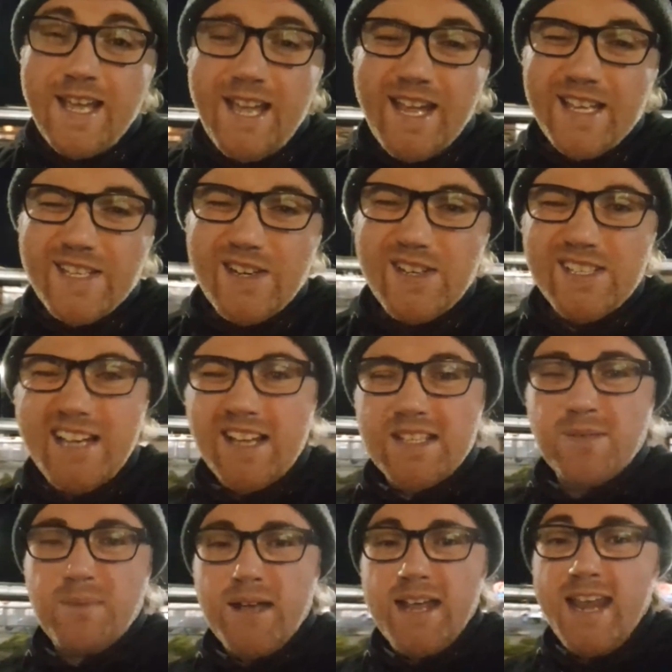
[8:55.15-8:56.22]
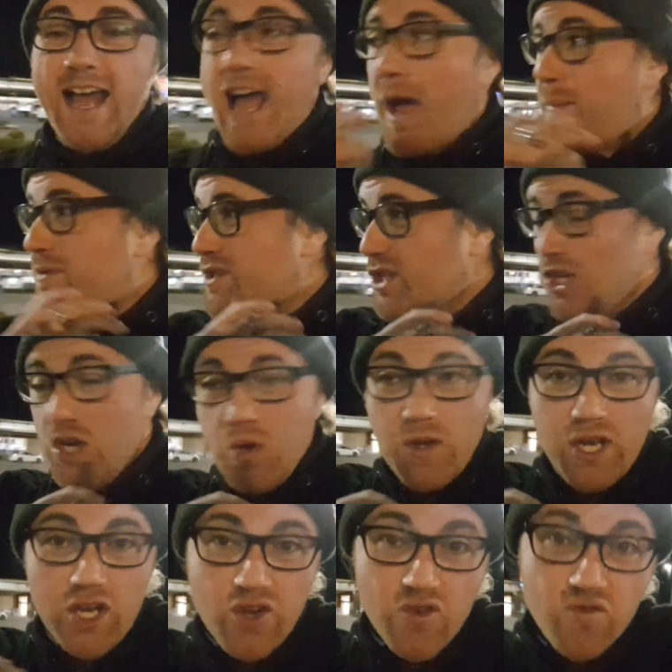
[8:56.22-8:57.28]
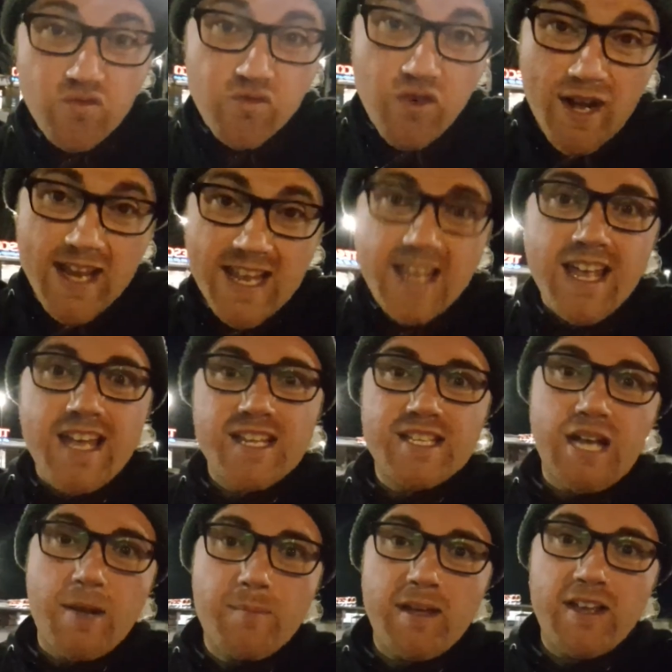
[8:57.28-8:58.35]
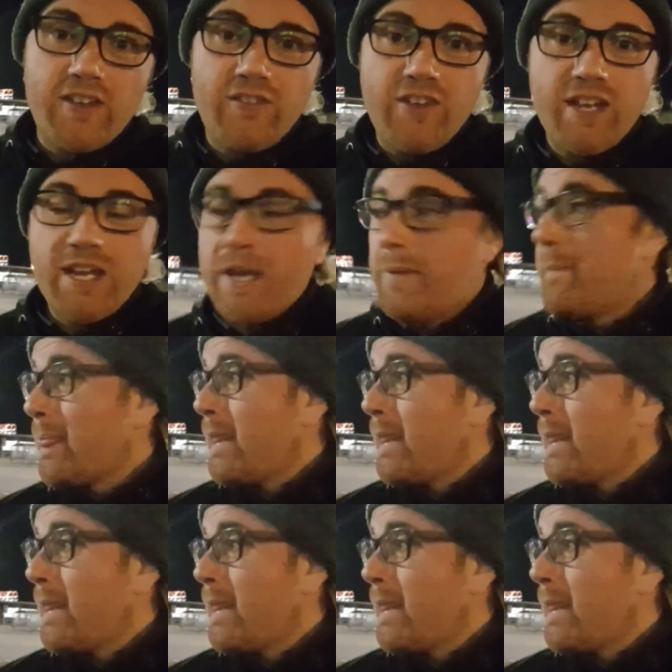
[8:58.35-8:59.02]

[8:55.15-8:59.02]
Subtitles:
it turns out to be an absolutely great time lapse video.